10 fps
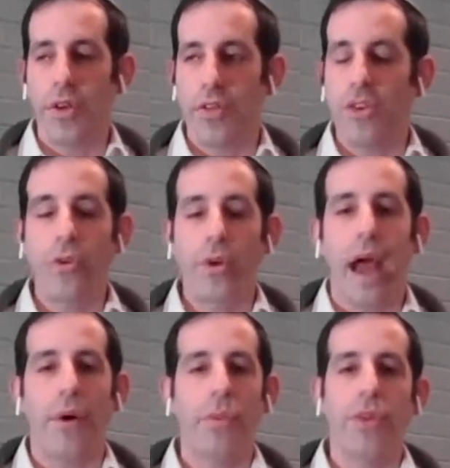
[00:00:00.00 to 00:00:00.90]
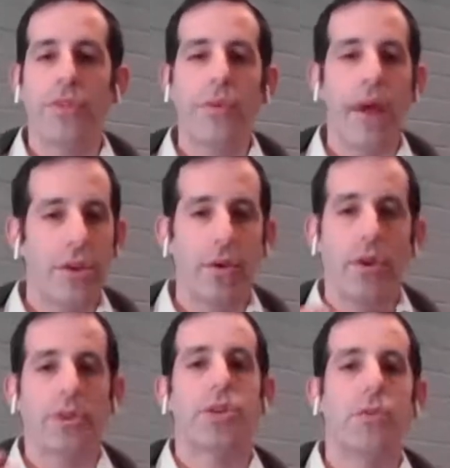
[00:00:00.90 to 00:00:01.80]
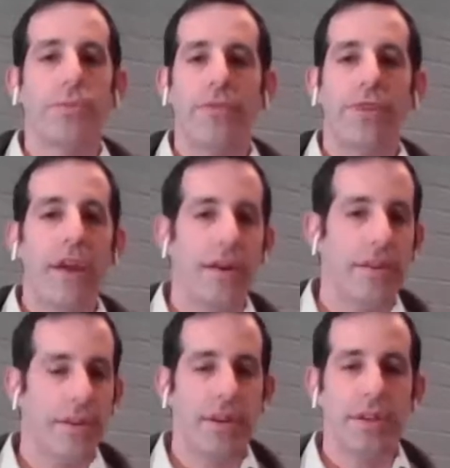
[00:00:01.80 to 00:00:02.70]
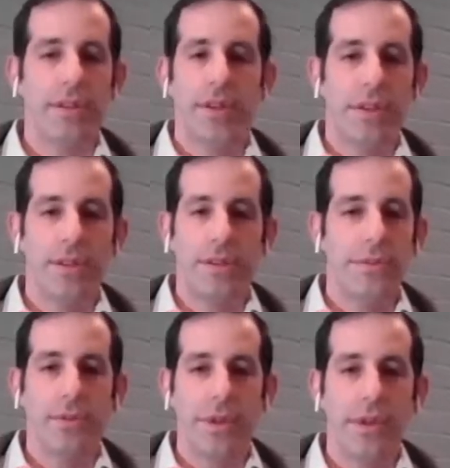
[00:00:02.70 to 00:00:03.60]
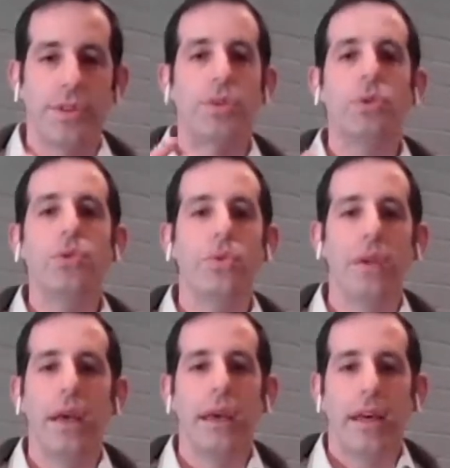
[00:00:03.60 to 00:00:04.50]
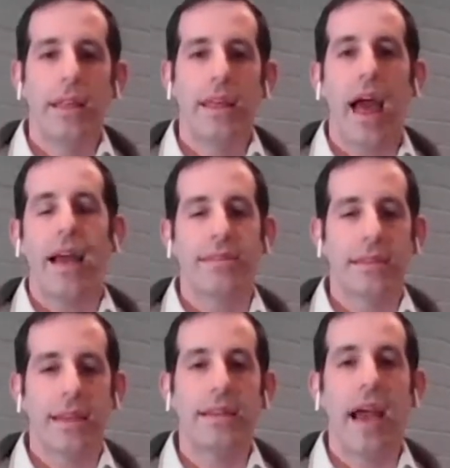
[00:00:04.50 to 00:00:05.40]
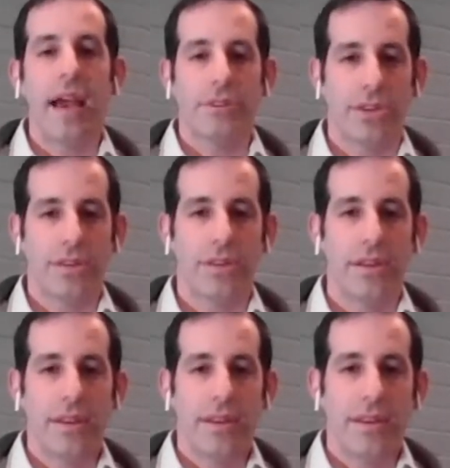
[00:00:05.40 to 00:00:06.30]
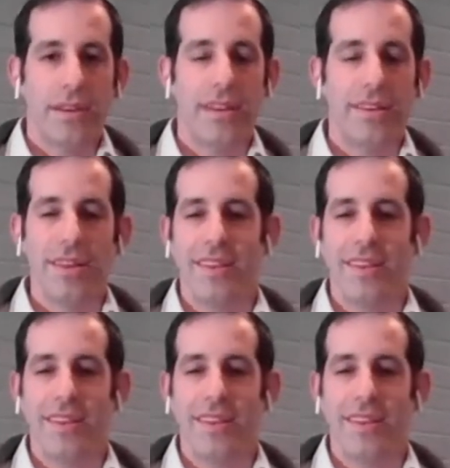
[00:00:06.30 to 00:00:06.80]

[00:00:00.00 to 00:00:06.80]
that you carry with you and you also purvey it you exude that connection in